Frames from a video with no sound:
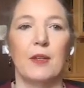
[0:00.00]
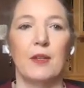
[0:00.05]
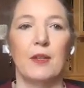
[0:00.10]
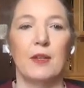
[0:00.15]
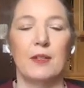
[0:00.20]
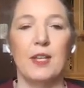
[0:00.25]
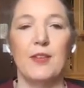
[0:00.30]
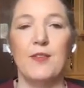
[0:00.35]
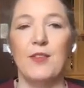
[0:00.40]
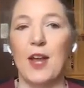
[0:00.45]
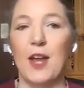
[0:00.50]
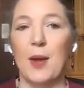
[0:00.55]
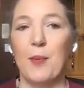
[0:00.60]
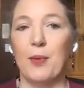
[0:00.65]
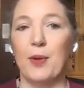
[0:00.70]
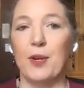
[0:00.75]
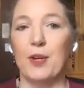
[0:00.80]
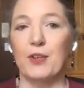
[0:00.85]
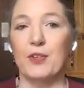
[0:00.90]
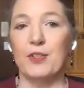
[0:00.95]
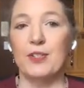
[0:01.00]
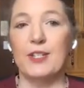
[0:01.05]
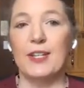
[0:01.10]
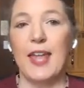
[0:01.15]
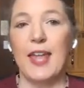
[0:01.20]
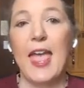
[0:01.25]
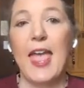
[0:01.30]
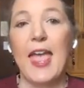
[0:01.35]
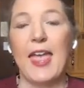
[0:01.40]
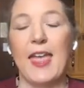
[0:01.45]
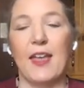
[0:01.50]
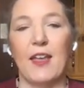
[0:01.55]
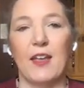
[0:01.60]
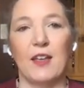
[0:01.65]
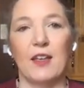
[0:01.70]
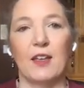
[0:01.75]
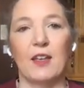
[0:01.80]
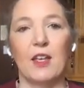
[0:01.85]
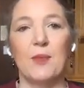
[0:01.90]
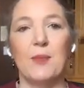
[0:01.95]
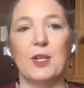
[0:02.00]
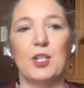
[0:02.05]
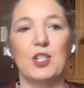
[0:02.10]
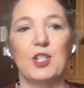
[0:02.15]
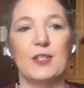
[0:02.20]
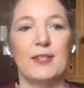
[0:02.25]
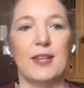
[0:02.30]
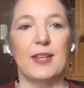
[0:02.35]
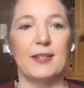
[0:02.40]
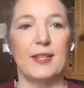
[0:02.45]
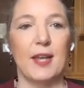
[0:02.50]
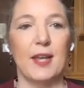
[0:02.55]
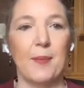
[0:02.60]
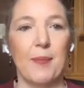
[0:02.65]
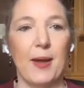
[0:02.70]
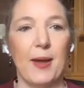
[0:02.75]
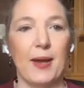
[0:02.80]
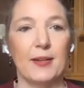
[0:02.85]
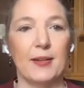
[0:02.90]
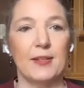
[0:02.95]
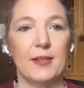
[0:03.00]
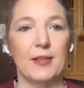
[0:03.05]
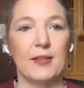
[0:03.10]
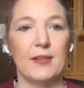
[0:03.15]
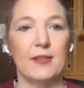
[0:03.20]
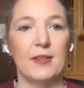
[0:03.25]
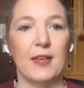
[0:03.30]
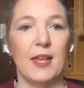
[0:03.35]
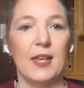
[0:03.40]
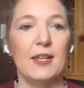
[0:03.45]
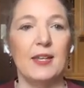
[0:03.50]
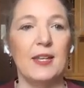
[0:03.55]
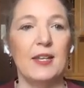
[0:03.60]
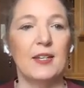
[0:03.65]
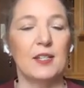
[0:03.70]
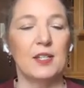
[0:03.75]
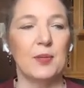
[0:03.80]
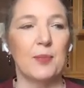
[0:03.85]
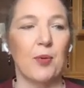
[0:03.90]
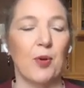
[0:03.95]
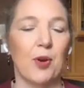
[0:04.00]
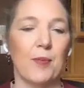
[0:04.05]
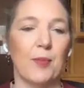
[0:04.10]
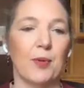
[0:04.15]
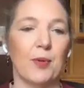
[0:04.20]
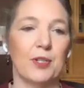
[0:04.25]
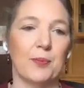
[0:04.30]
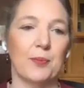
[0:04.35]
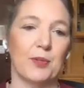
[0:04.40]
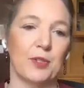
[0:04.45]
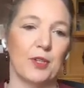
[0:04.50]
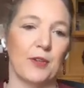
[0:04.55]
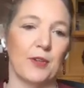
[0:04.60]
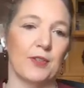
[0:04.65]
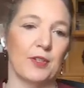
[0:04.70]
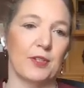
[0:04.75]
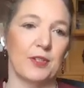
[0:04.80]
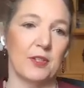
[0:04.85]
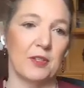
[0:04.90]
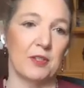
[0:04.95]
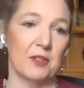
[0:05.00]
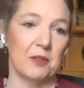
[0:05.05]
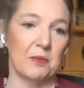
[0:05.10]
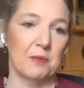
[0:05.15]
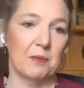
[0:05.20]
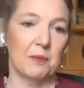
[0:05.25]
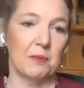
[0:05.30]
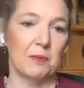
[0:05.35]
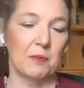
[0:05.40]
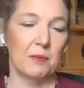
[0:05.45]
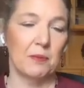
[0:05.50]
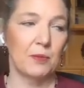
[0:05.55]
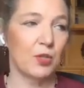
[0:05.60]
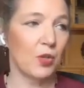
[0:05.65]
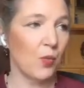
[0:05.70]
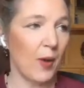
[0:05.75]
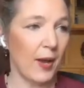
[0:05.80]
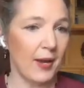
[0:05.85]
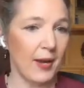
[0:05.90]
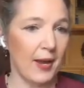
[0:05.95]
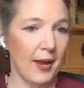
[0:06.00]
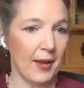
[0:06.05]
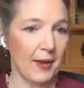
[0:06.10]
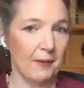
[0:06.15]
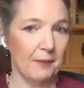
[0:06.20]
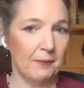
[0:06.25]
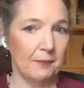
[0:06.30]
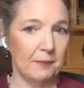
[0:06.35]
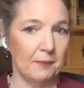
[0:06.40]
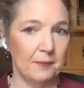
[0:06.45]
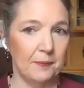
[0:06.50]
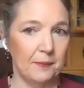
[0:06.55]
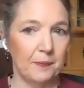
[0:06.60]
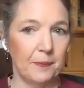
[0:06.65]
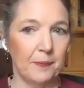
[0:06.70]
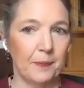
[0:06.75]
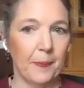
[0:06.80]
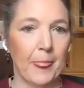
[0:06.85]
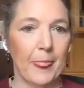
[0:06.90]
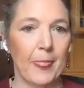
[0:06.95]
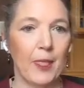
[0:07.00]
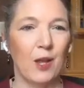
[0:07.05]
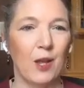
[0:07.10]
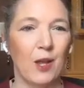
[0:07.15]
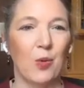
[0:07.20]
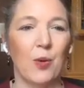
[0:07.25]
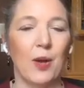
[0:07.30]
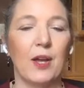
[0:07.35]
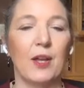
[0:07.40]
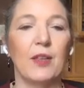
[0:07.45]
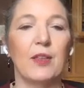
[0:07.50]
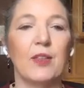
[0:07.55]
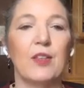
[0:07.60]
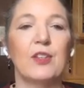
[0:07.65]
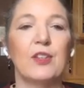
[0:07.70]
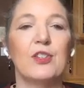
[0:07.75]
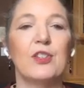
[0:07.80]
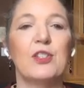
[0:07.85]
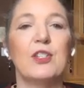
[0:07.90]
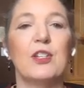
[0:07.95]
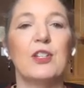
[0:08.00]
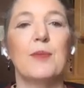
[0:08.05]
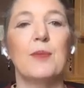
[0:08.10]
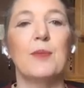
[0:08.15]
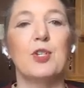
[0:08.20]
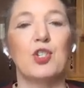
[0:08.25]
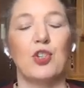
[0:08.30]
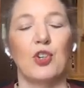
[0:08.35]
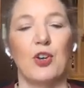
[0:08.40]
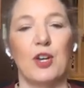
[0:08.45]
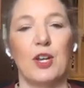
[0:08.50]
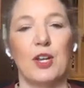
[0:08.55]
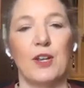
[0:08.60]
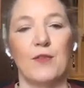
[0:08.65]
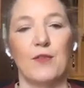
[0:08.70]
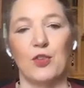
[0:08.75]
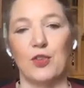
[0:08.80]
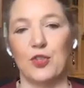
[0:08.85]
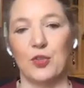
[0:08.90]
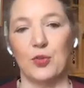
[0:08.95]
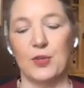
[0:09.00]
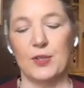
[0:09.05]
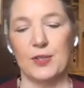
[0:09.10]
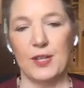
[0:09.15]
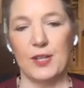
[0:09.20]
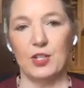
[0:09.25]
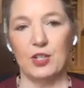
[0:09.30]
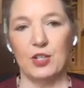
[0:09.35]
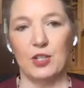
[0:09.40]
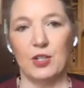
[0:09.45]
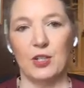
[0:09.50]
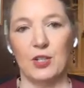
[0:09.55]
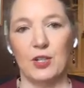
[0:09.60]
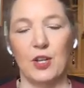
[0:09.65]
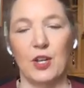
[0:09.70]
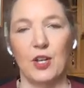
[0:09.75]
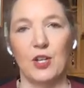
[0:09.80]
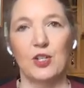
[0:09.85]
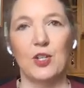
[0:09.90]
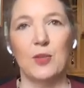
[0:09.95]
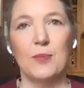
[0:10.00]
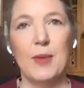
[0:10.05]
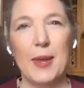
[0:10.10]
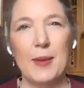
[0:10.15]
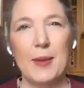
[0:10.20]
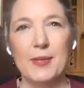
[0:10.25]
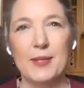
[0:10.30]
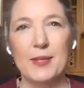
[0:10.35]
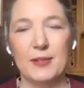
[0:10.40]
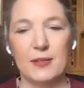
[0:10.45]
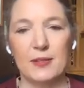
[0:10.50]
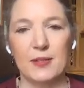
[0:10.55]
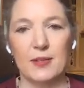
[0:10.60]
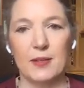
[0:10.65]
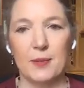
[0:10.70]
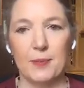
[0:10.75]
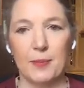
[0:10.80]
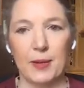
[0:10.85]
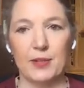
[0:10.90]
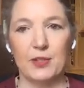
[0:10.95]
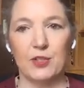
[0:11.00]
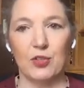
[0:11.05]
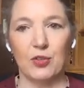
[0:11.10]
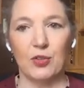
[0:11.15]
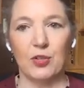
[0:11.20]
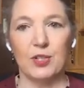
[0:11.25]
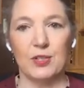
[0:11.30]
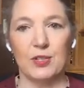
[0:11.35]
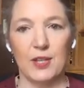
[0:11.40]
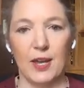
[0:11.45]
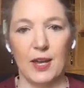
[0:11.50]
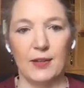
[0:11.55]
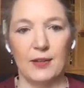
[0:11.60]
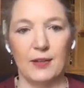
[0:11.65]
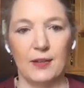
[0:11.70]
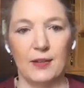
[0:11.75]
TV operators today commission set-top boxes and need to support multiple services. So why not? Well, they're still maturing in virtualization, so maybe this isn't the best choice yet.